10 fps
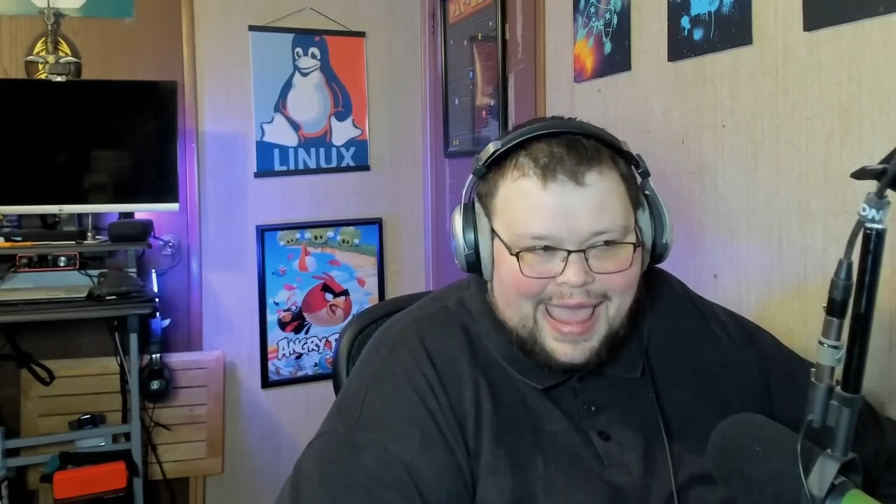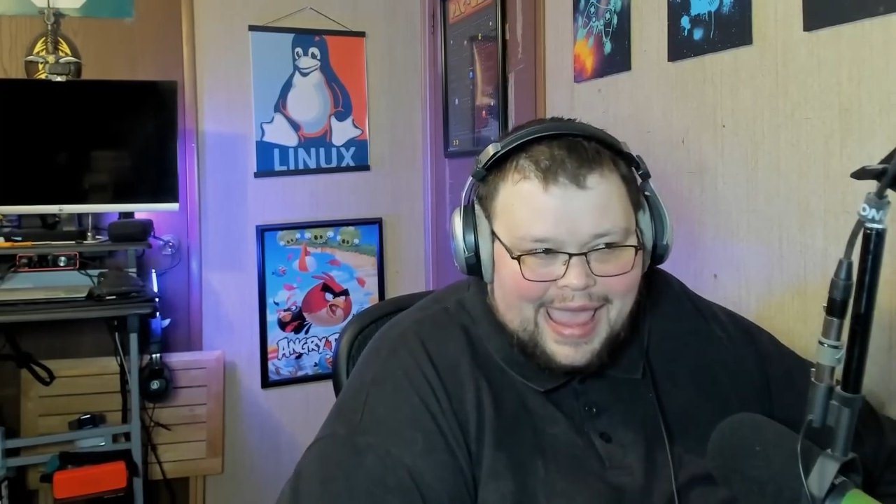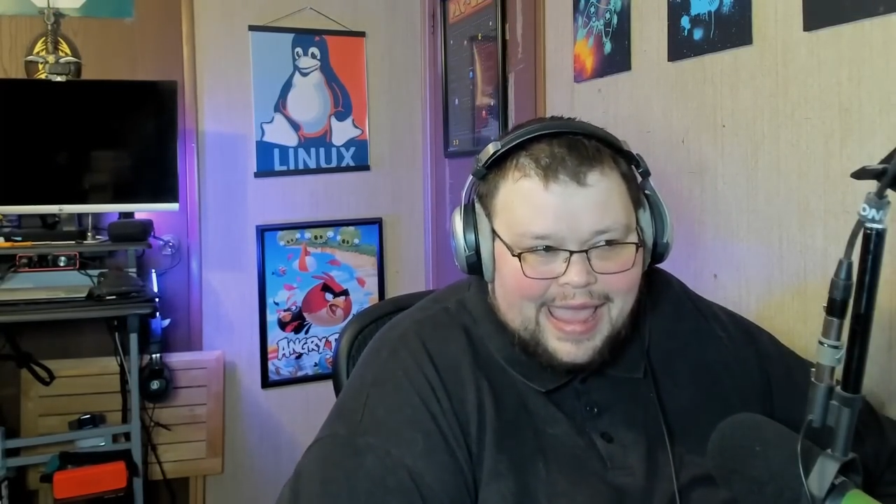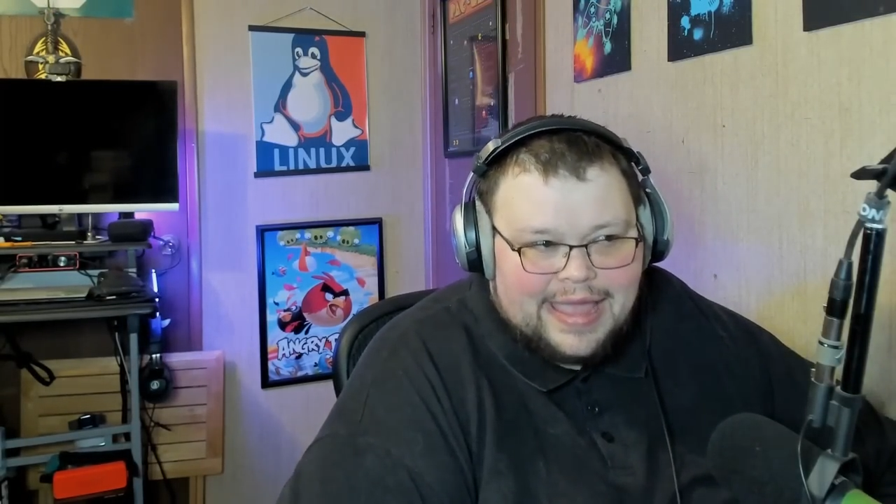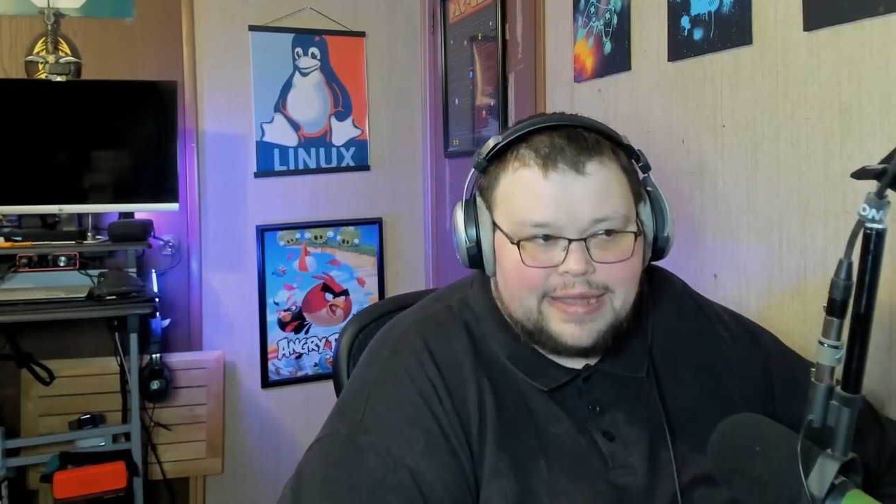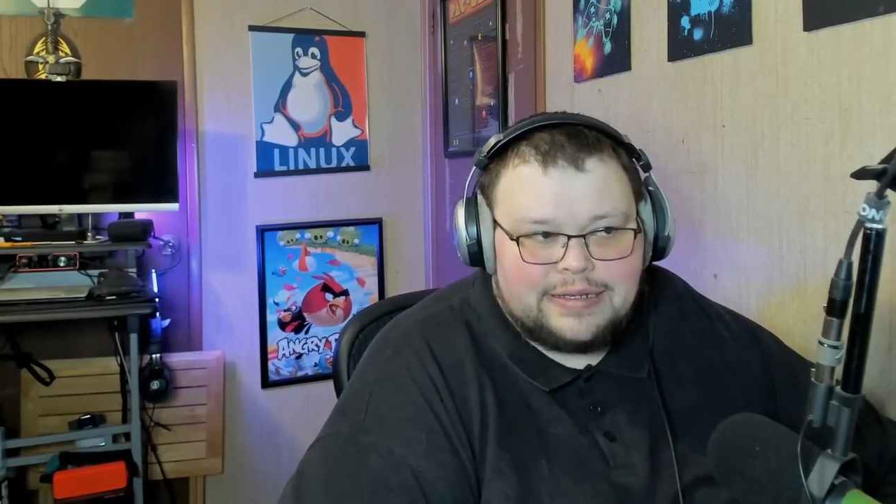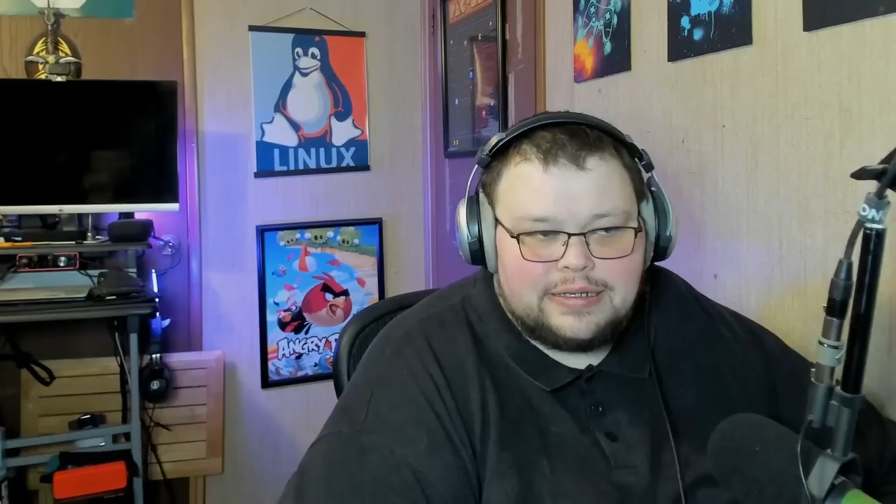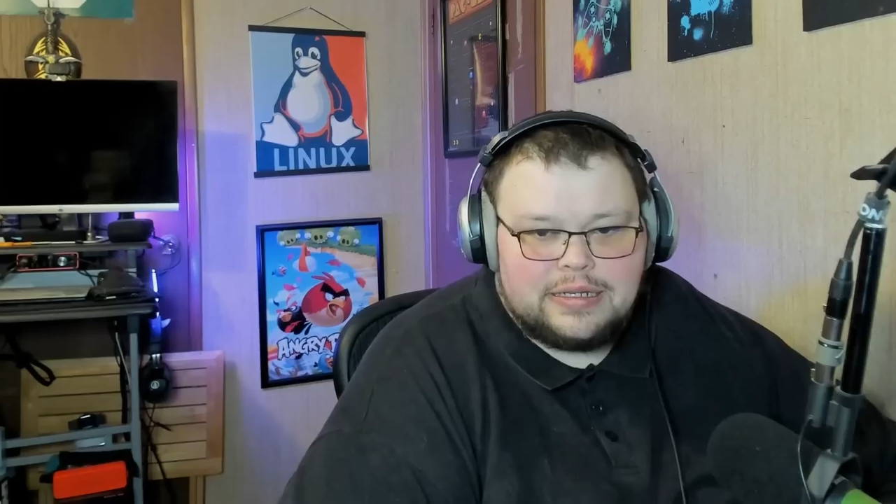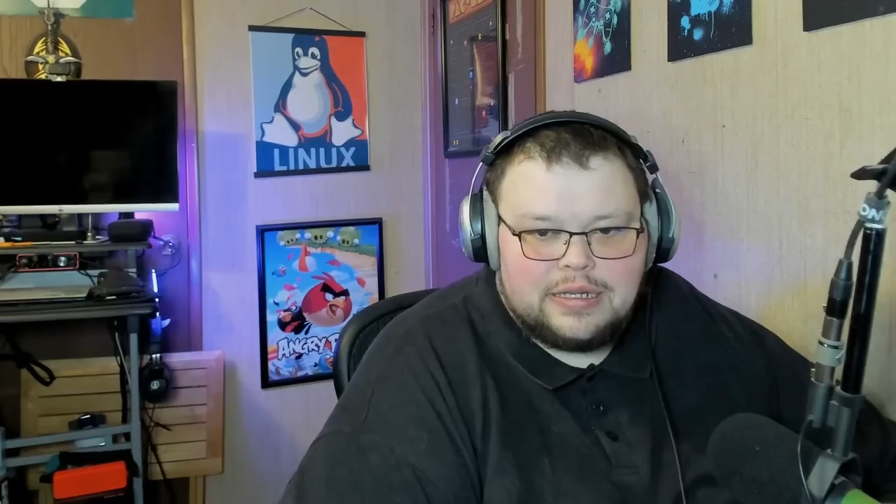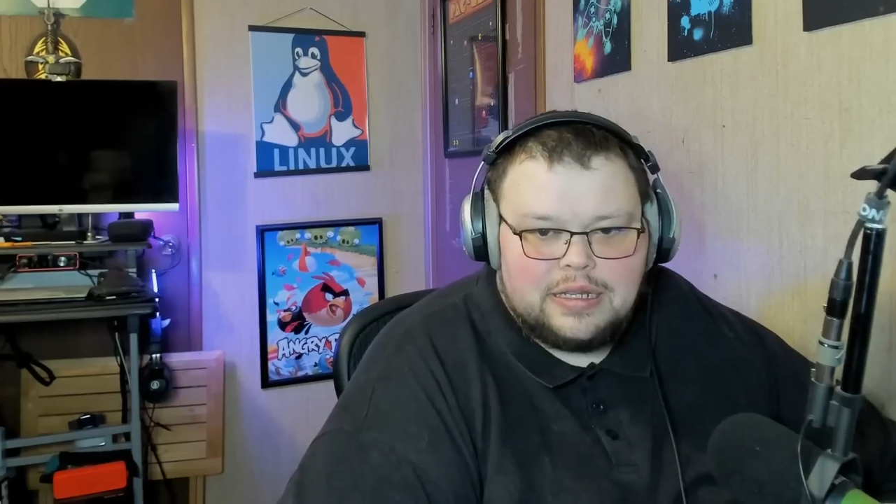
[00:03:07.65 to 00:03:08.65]

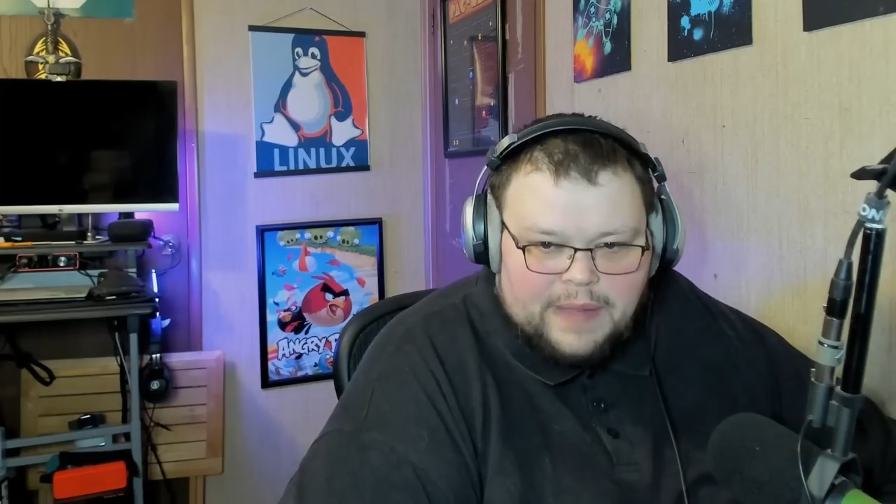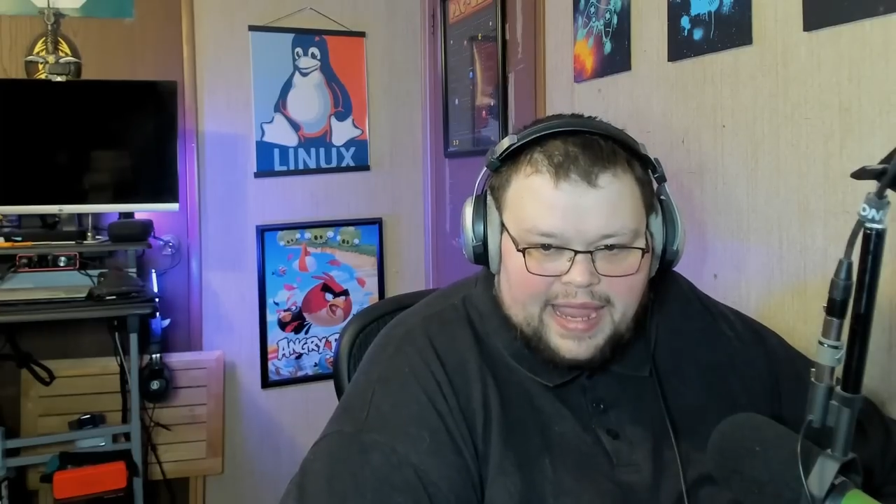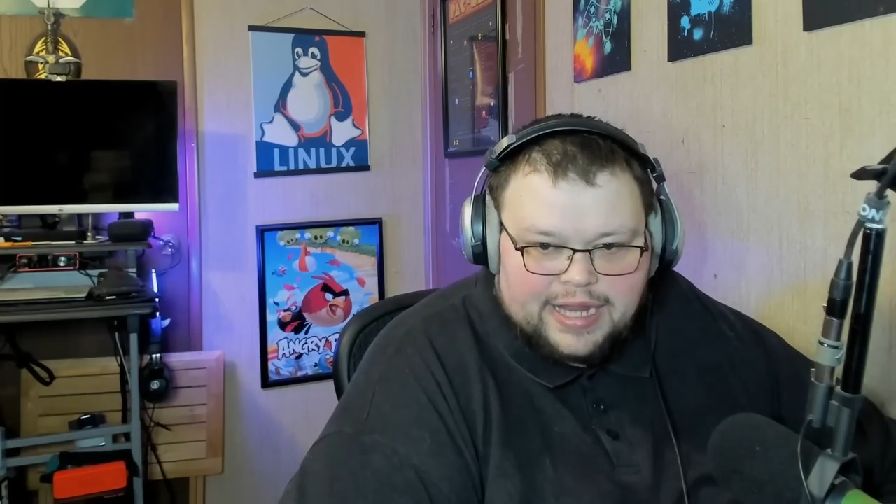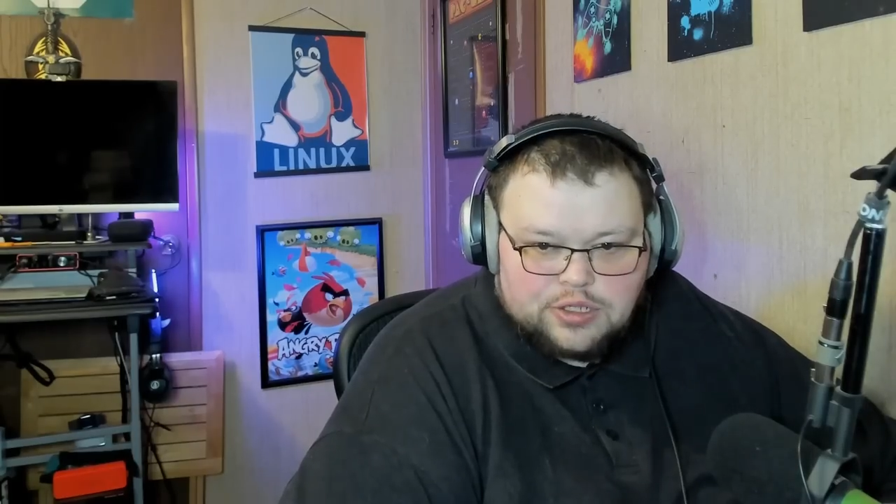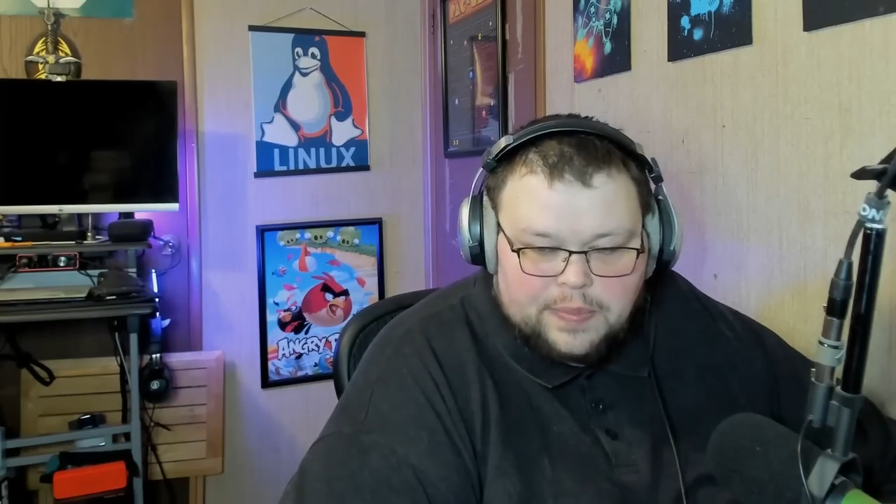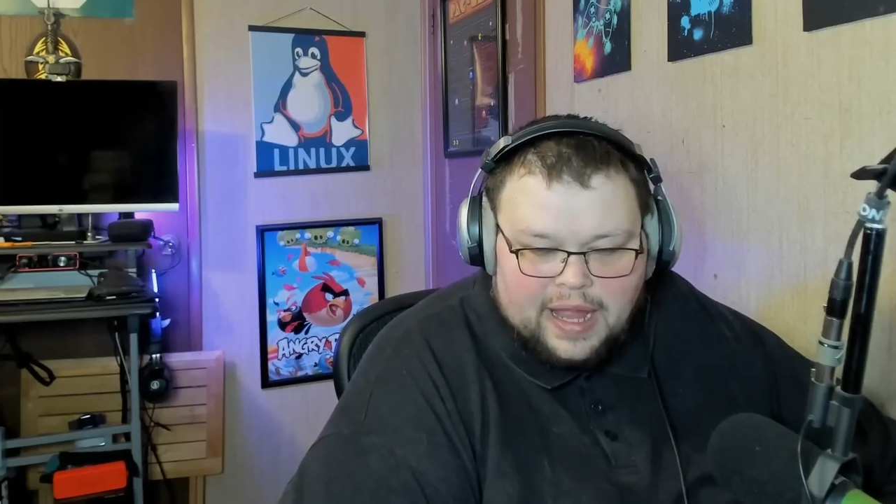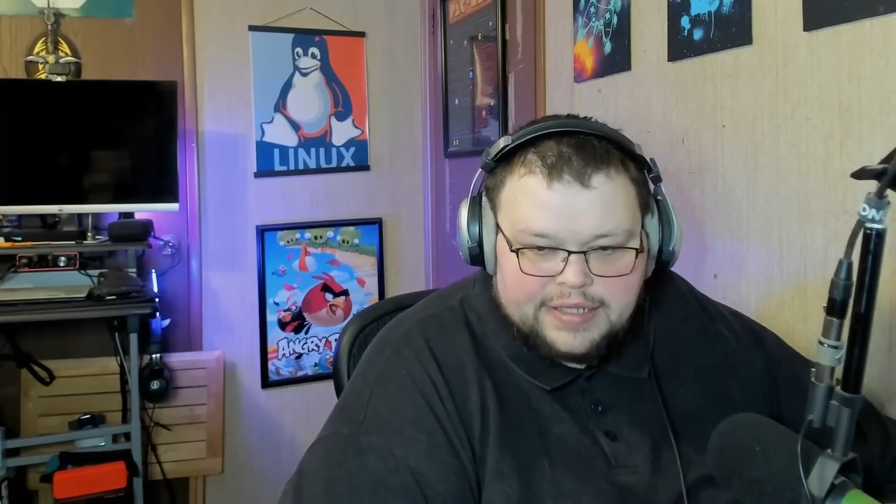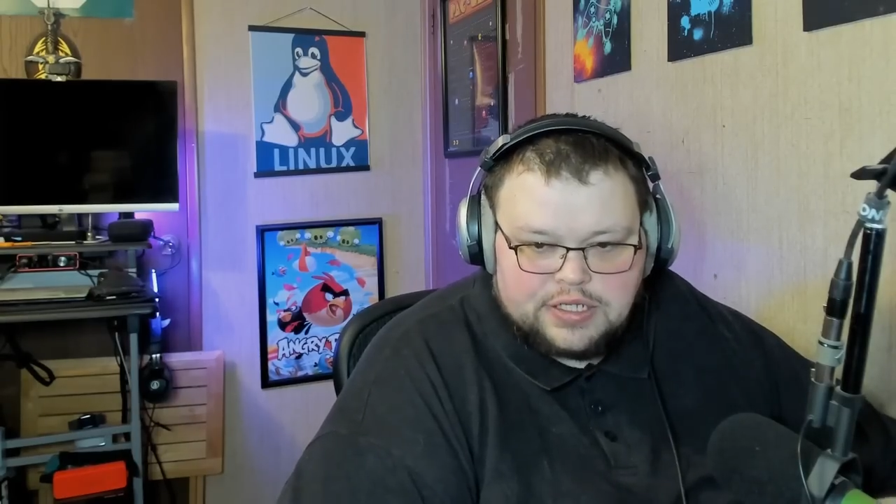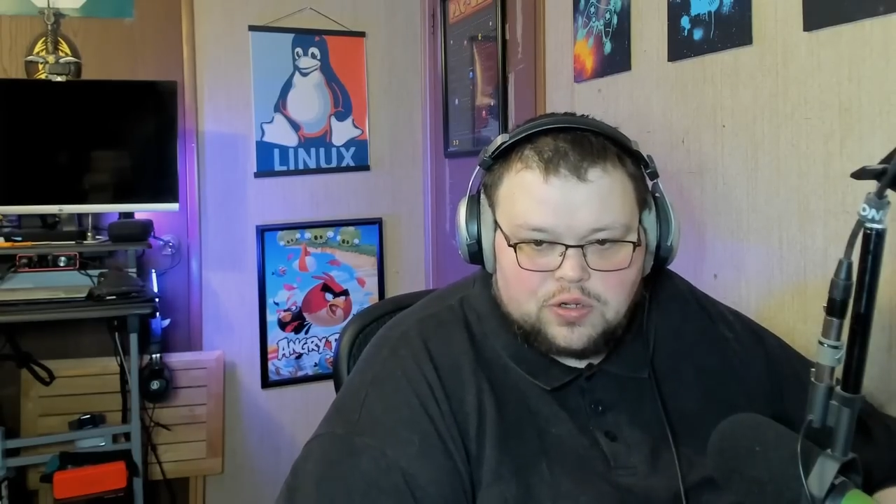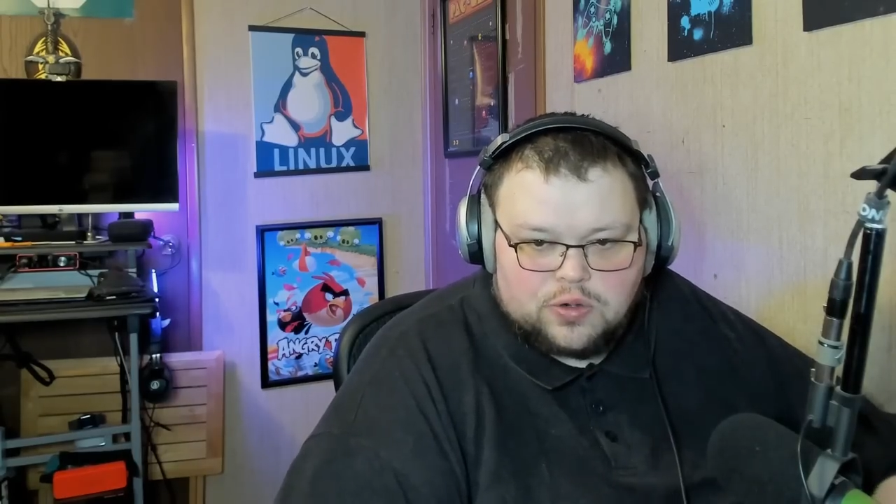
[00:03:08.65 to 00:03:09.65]
and package
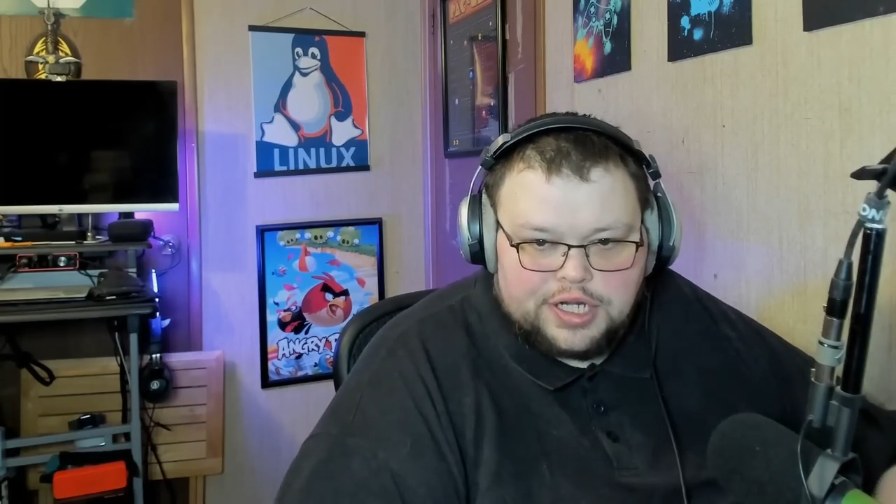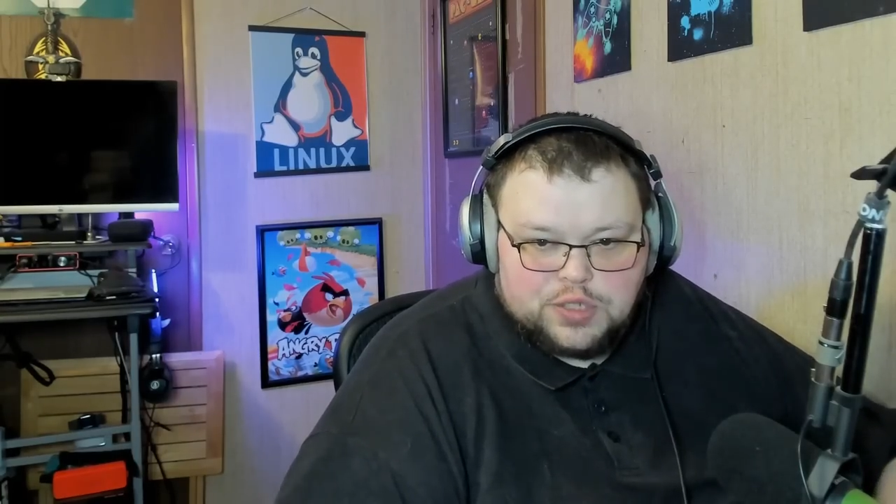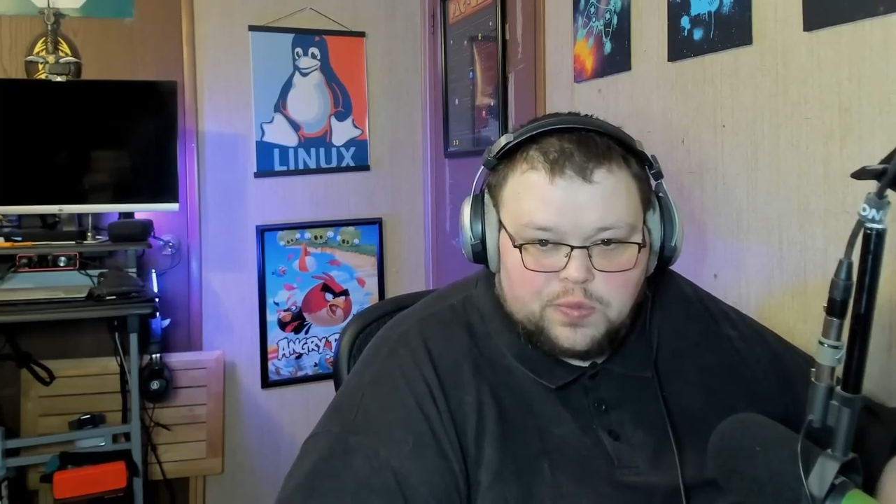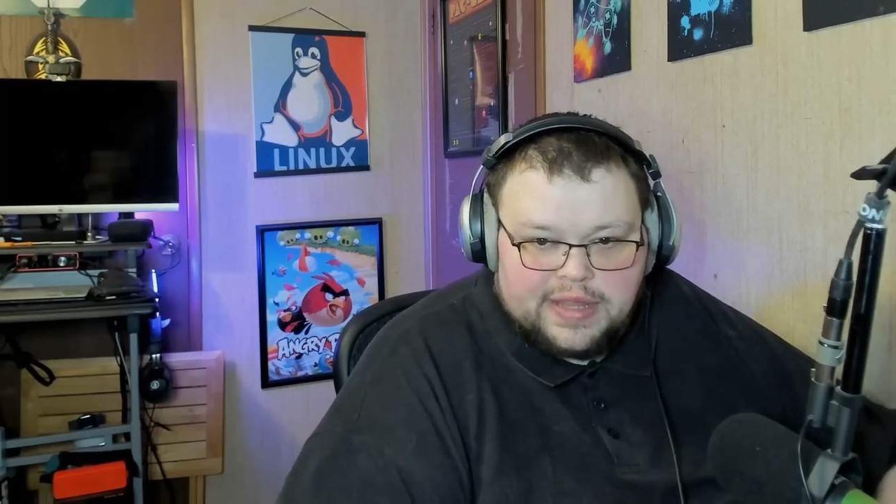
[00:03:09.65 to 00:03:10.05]
repositories